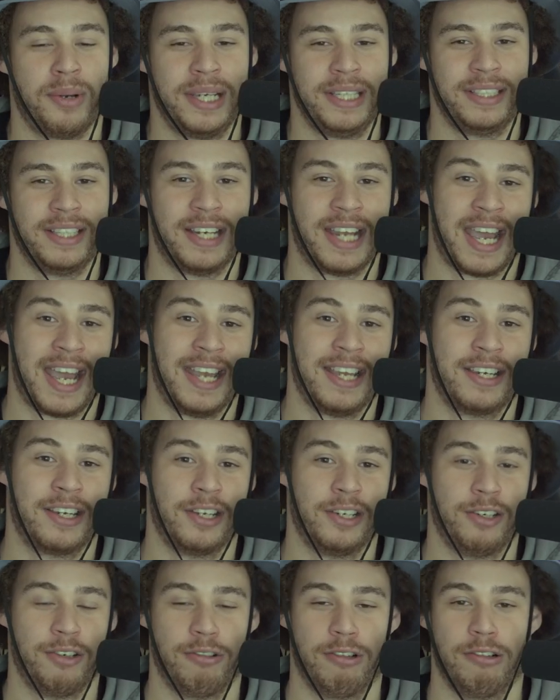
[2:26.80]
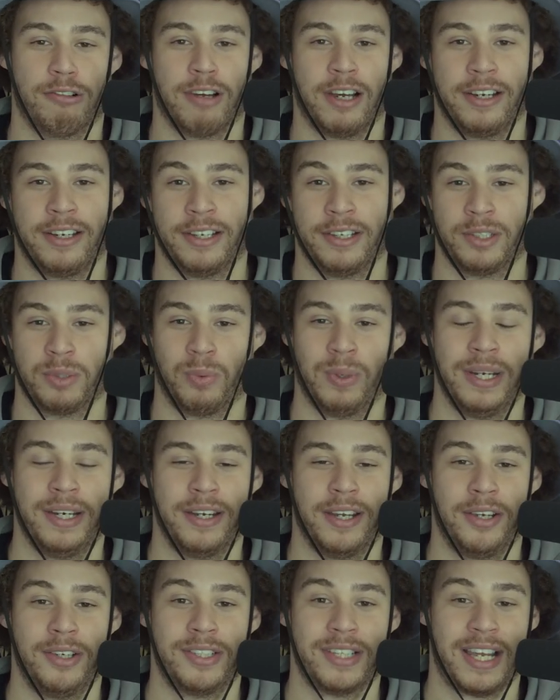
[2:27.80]
I said, hey, can you rewrite it as
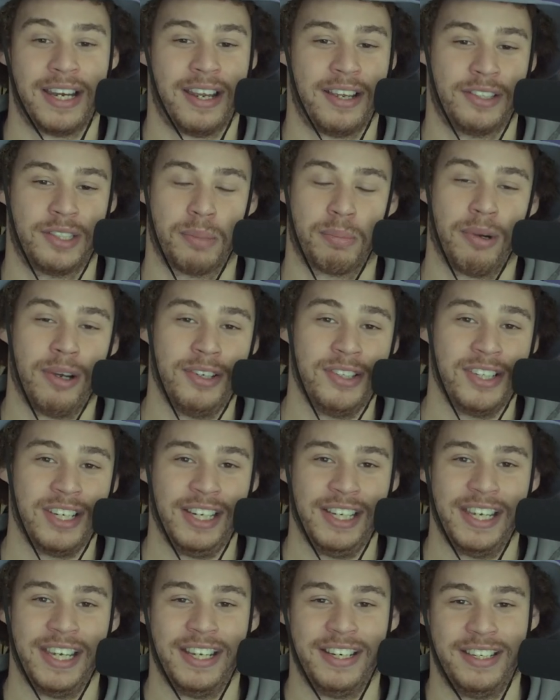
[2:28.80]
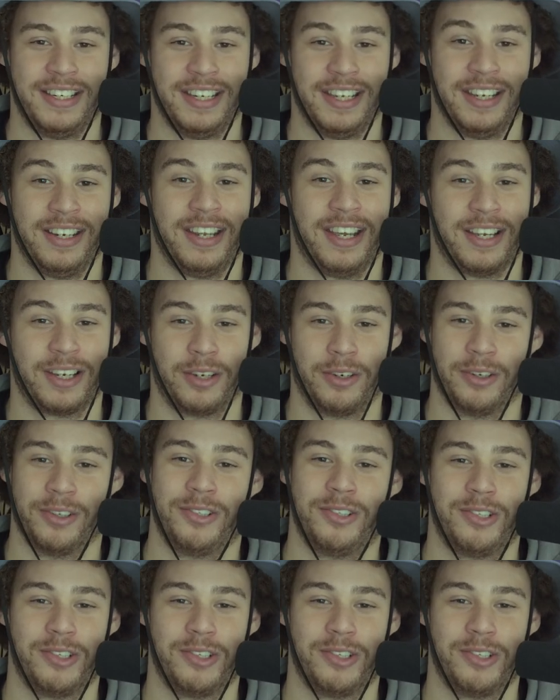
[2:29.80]
Windows? And it, surprisingly, it did a good